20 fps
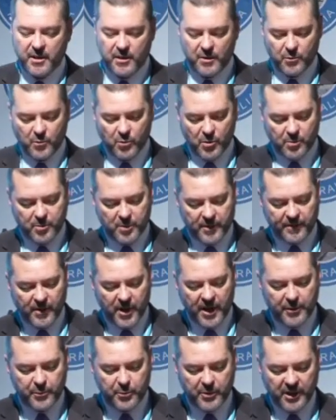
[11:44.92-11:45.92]
will
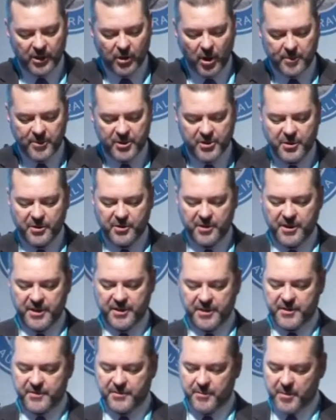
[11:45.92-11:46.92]
provide real
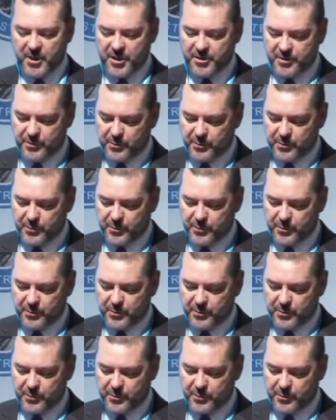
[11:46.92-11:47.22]
opportunities for both